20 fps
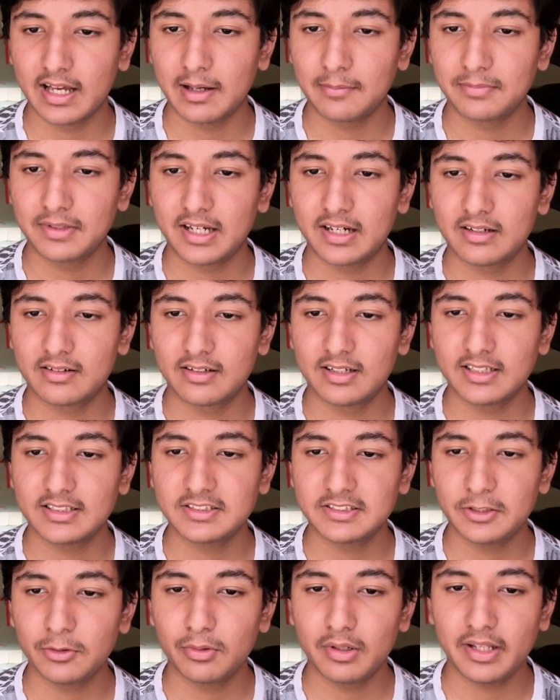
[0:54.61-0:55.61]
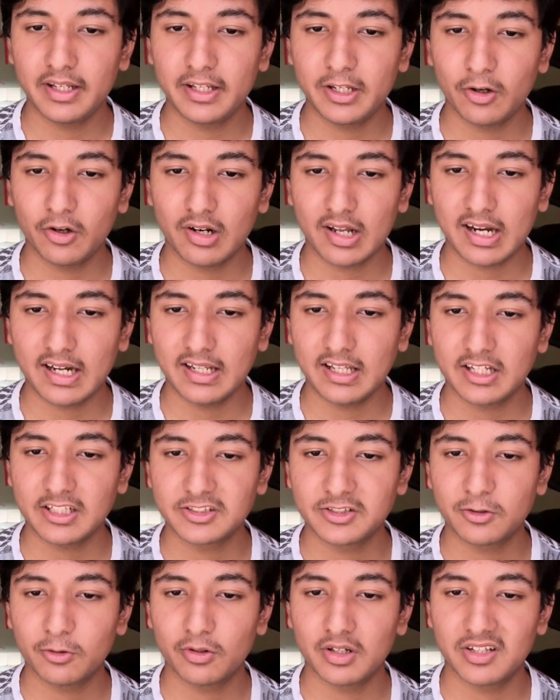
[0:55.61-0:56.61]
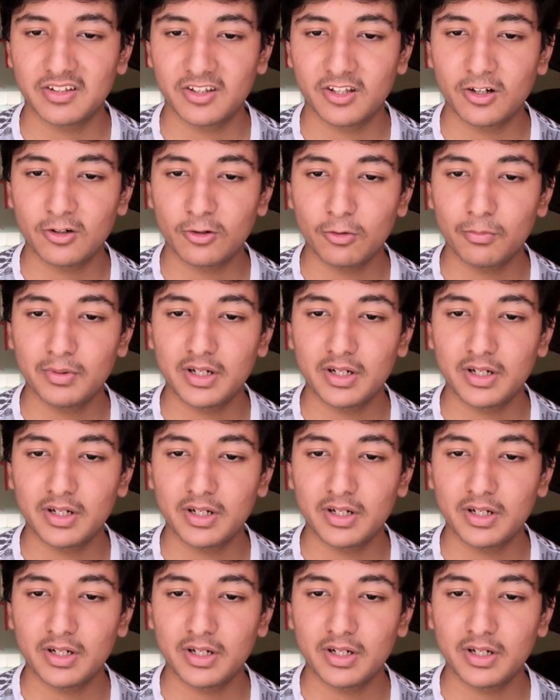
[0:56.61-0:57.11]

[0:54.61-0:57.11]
app that lets you link your ideas together to